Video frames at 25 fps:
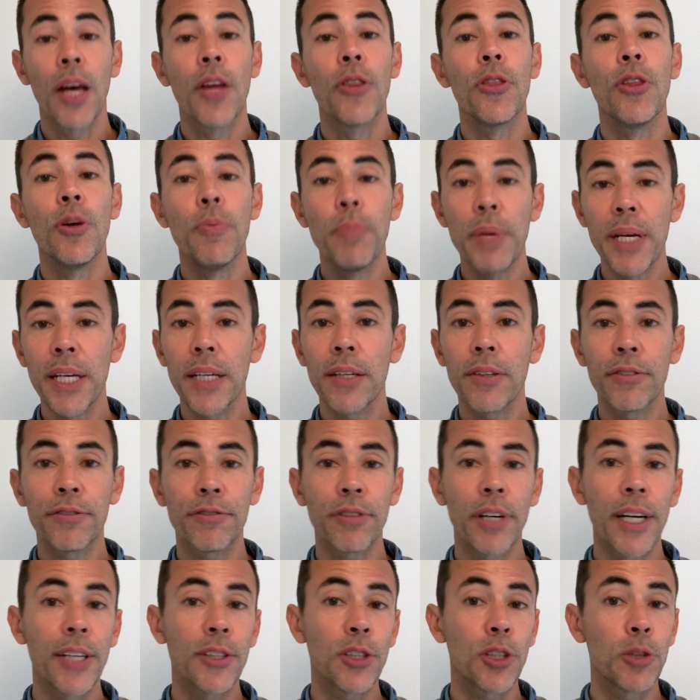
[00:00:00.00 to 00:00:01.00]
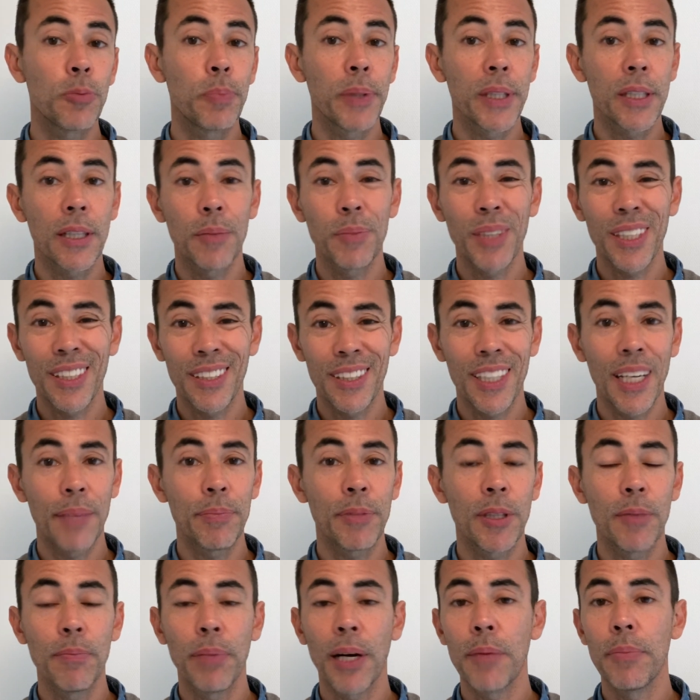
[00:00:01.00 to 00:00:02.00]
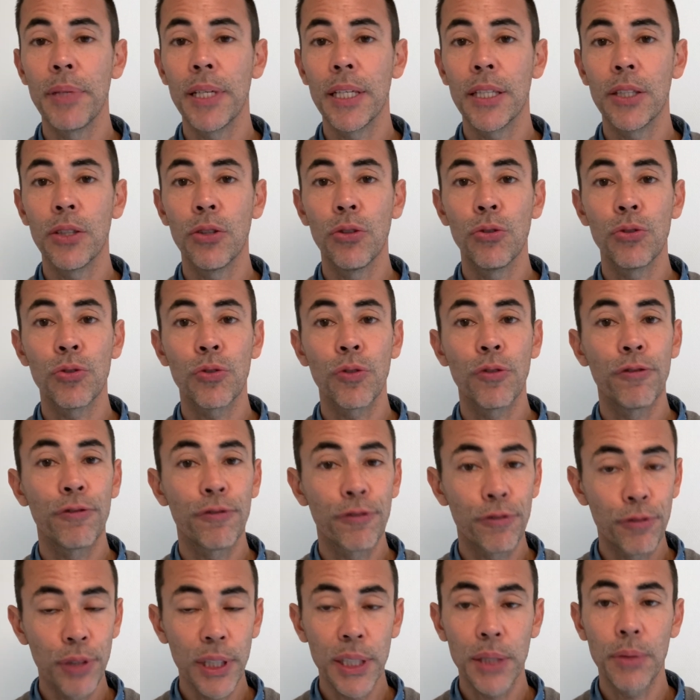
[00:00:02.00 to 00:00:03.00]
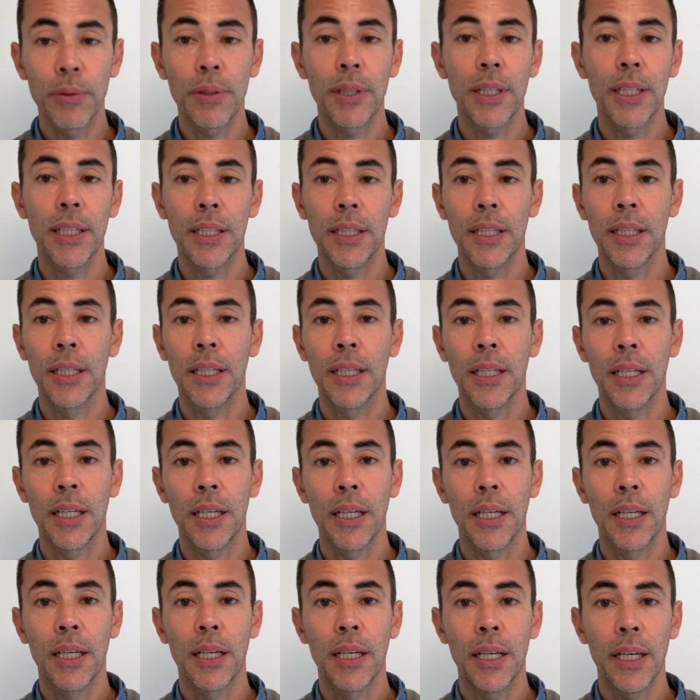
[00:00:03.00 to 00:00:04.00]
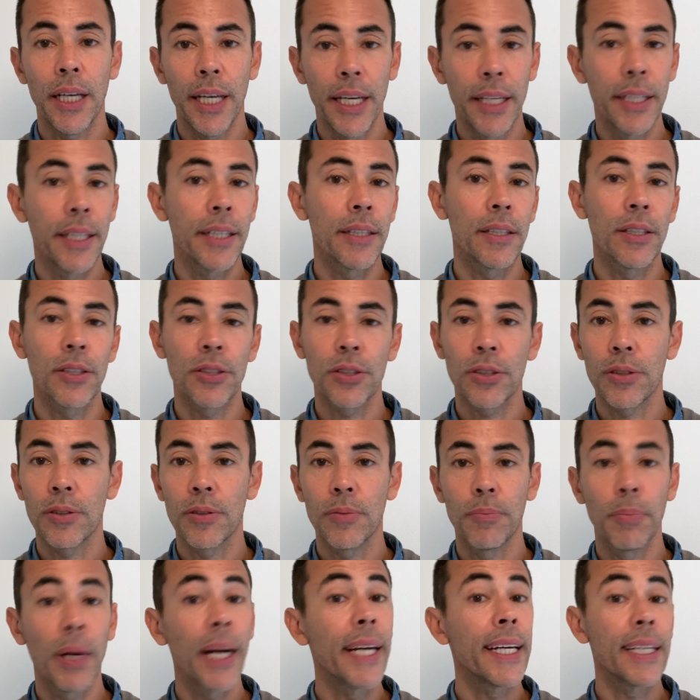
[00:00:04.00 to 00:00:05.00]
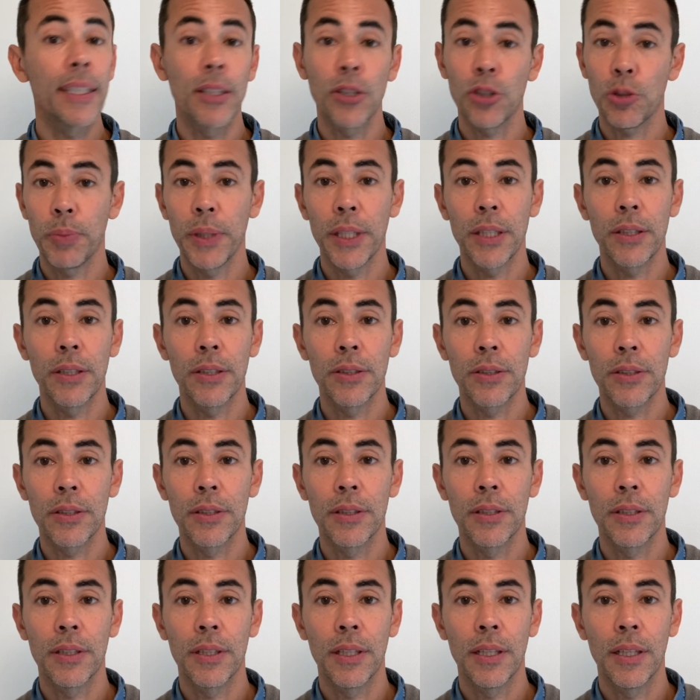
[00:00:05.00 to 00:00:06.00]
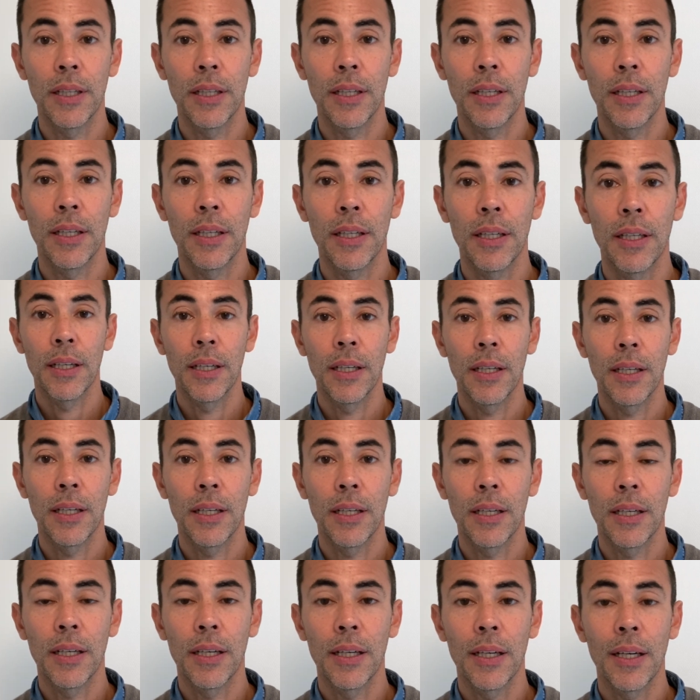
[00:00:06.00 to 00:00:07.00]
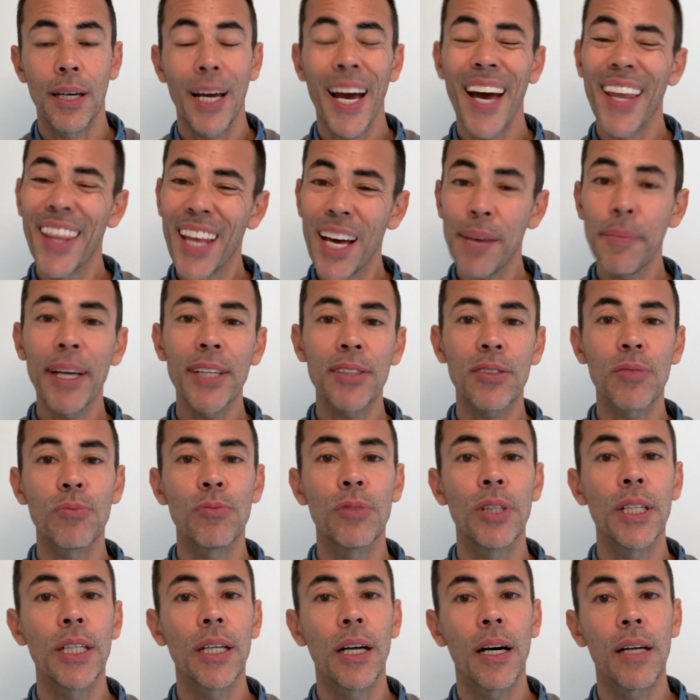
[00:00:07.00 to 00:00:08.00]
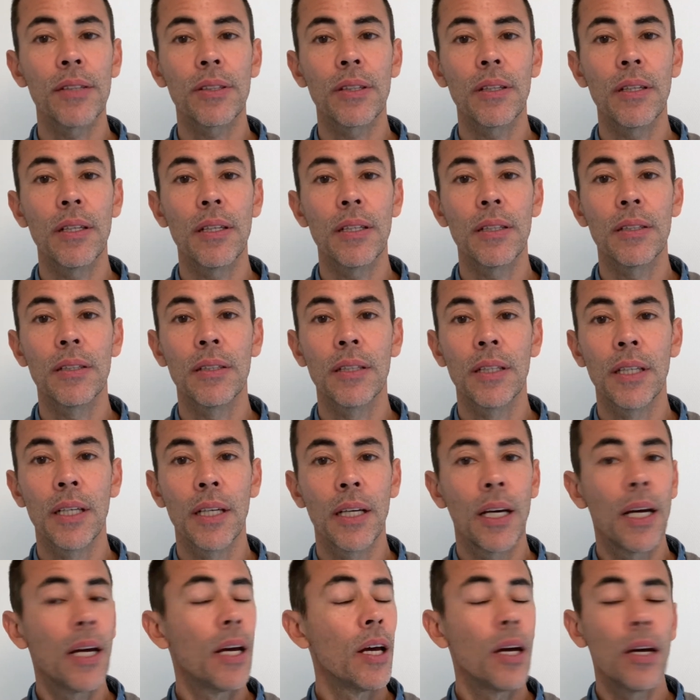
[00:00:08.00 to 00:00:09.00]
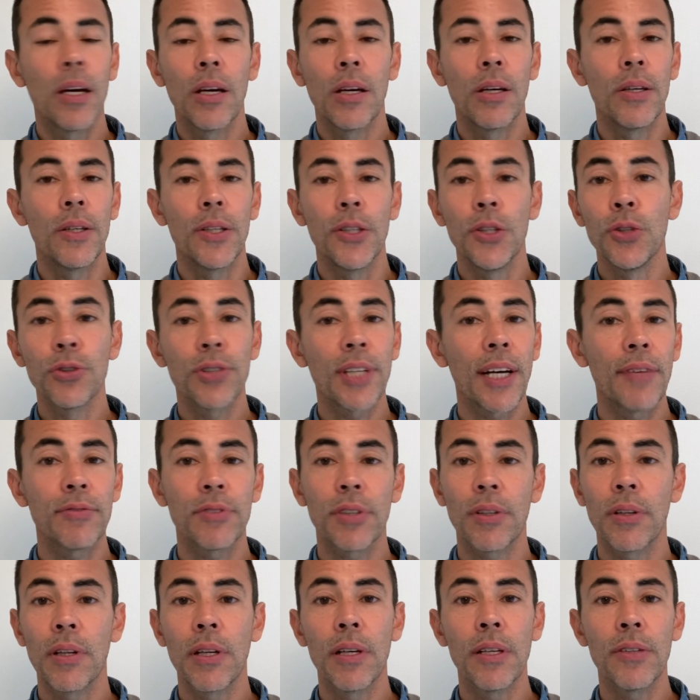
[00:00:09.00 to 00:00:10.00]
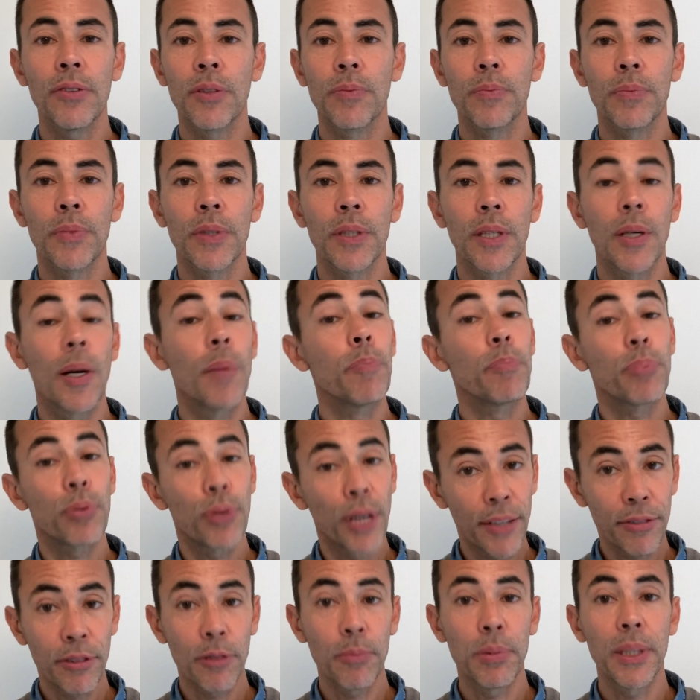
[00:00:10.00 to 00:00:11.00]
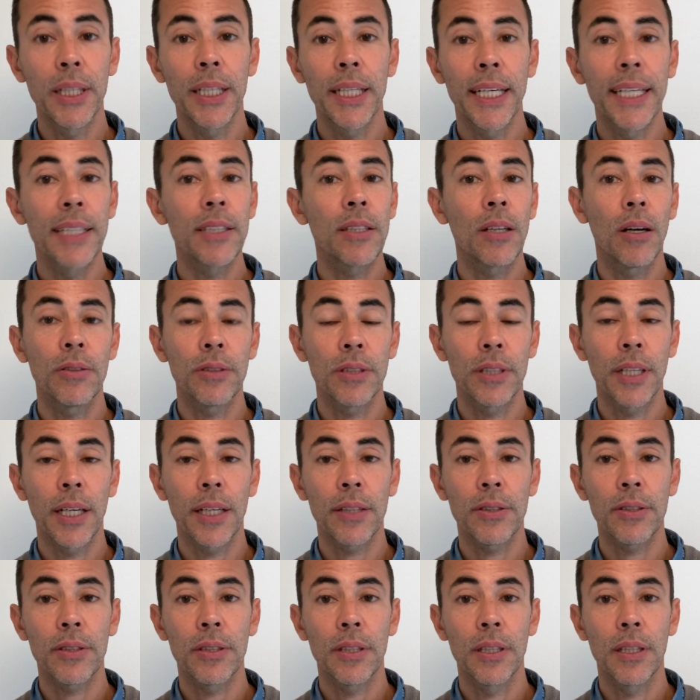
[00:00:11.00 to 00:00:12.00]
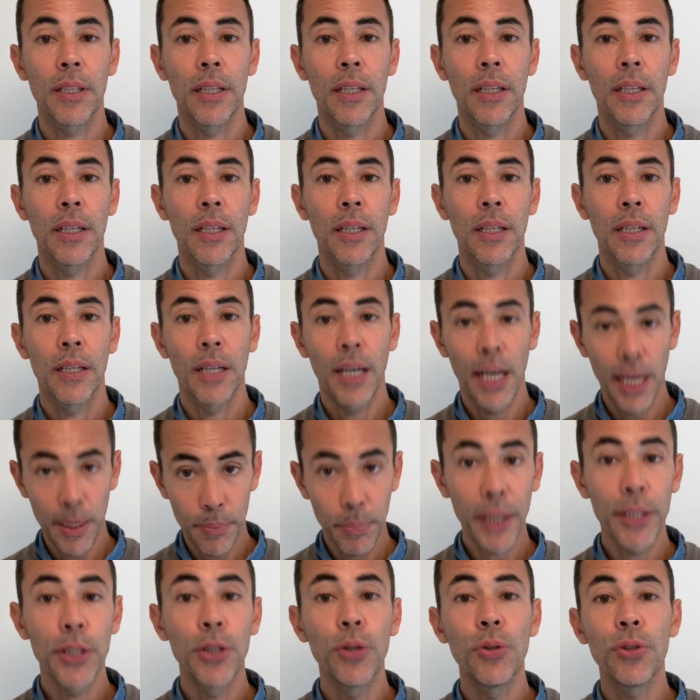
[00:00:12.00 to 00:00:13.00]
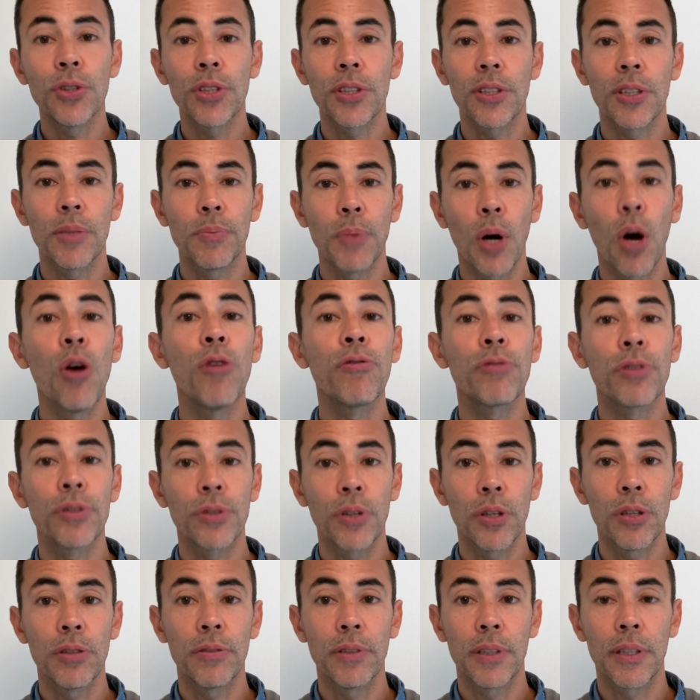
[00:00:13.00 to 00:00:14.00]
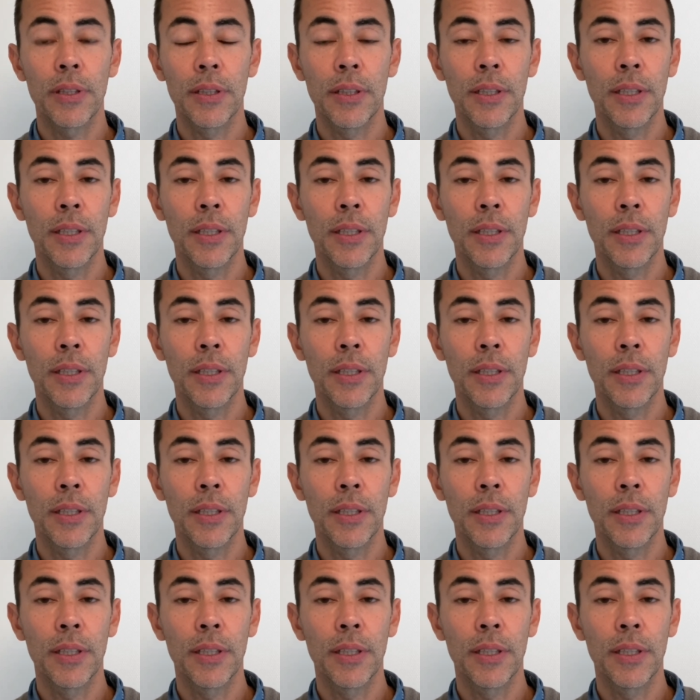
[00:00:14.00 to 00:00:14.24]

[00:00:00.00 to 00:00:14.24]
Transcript: The meaning of the phrase has become accepted by being used frequently in English by English speakers. And that makes them really hard to learn. You just have to learn them, preferably in context, and by using them over and over.